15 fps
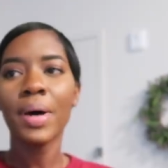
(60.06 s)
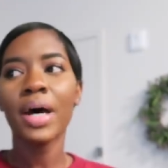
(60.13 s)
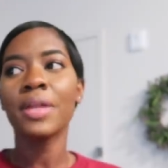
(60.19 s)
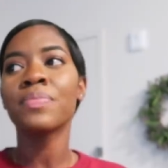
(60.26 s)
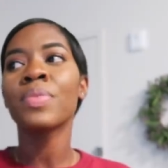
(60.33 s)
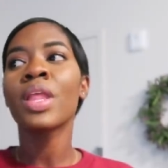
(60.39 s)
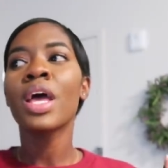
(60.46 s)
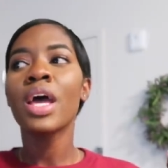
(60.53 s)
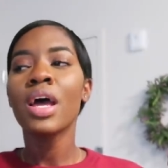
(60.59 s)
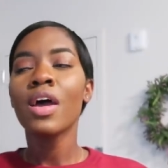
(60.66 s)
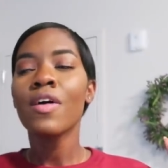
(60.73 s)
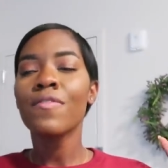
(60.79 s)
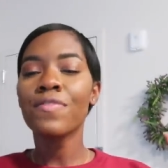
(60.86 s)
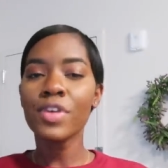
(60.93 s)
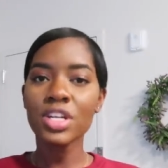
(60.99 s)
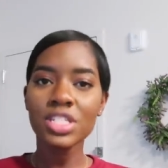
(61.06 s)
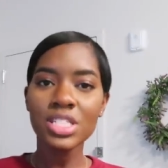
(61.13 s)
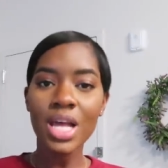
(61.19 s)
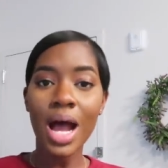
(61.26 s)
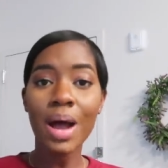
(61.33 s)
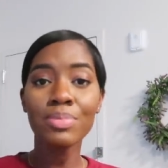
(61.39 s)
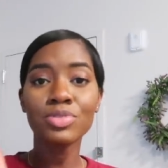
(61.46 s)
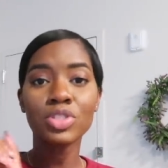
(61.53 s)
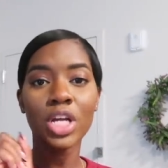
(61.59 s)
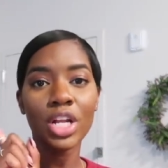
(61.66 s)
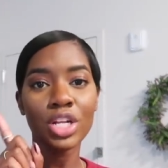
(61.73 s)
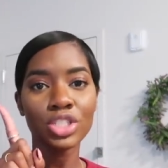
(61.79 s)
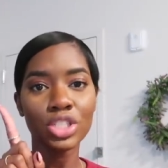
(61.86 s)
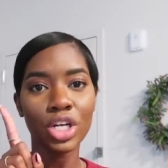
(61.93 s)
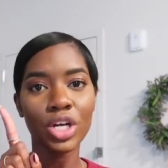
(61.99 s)
But first stop,
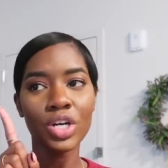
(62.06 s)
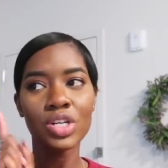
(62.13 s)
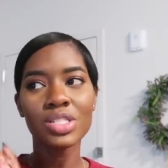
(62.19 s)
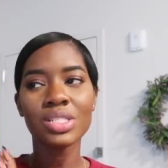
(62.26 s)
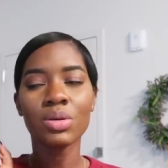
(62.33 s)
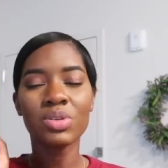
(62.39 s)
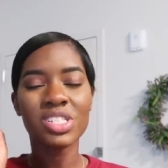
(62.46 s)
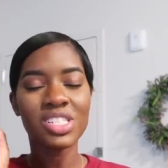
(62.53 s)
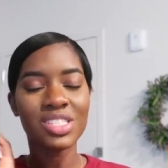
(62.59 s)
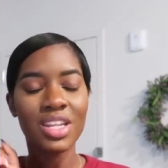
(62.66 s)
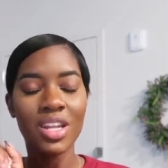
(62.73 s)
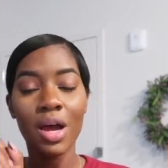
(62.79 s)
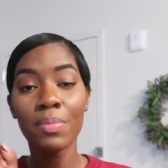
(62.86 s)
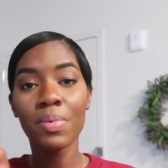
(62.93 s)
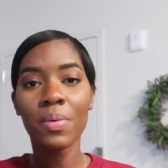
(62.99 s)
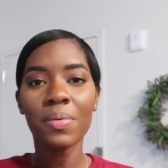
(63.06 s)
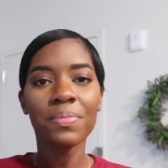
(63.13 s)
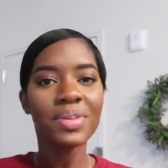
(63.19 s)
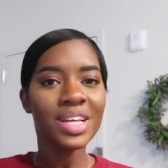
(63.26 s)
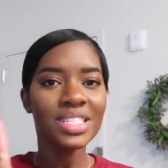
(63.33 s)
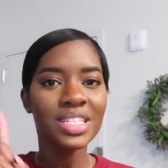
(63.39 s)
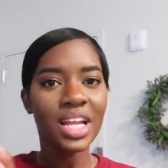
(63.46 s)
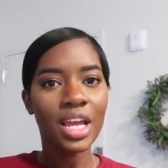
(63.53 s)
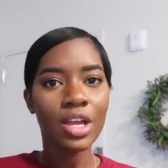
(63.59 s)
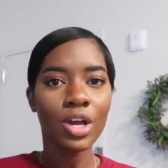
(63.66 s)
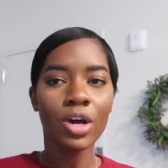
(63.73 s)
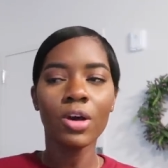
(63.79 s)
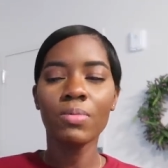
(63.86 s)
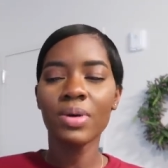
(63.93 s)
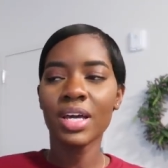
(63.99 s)
Trader Joe's, which is the number one place that I
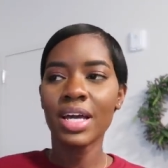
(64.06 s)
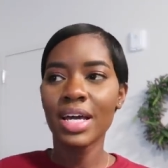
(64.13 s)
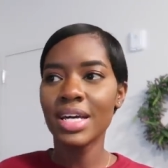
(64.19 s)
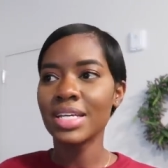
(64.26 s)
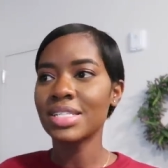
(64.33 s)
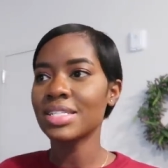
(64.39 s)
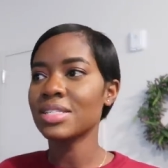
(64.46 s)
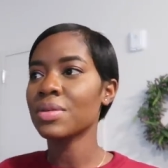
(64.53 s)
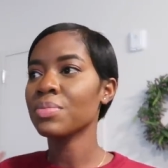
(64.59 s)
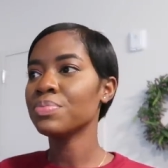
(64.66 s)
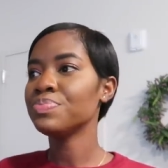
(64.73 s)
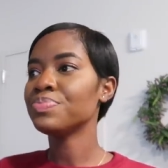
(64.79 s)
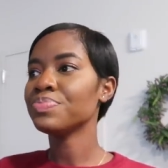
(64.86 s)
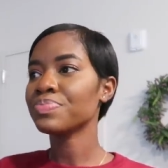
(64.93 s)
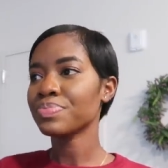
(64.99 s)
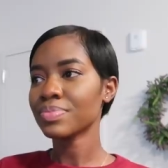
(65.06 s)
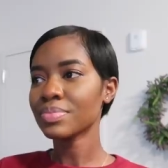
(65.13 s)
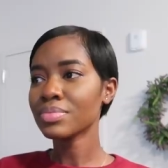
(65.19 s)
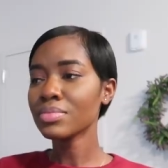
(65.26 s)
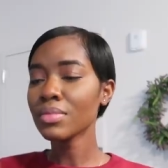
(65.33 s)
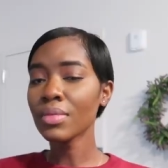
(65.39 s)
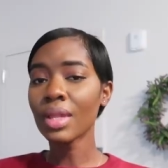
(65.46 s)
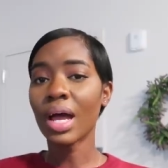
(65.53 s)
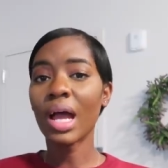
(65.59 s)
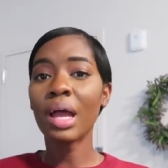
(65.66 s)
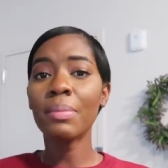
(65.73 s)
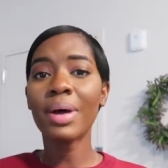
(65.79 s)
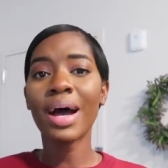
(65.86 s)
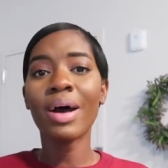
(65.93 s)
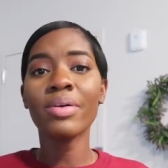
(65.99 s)
go because
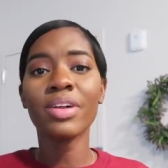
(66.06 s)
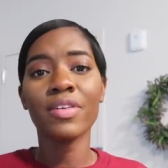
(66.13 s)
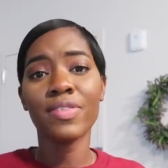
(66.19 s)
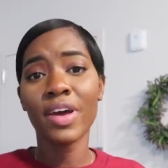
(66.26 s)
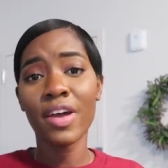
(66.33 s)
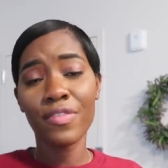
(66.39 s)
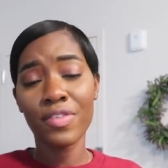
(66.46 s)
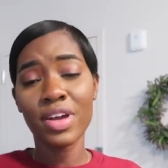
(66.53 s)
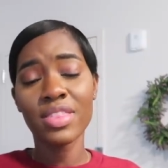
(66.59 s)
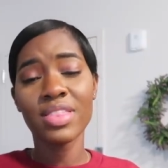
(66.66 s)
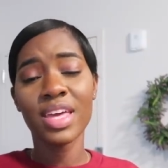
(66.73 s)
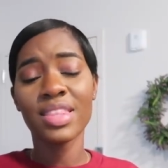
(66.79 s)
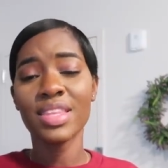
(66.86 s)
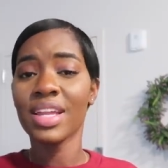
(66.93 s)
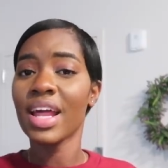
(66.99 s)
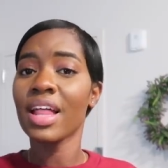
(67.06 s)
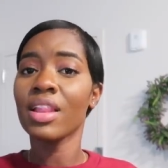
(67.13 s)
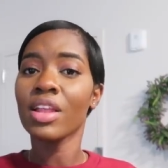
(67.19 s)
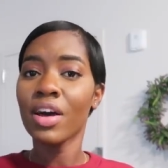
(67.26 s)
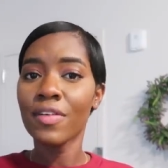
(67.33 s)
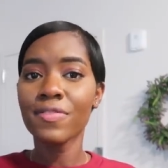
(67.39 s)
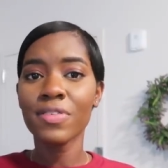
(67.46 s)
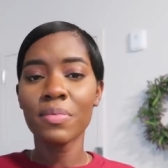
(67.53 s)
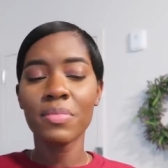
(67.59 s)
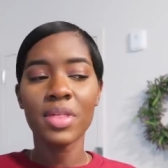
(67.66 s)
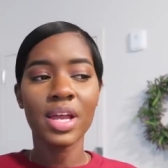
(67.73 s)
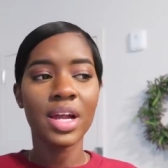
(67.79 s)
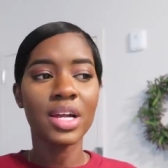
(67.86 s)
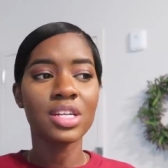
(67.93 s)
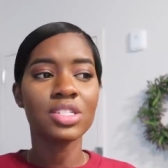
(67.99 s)
I'm out of everything that I love from
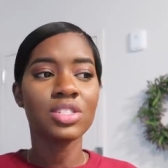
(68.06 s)
there.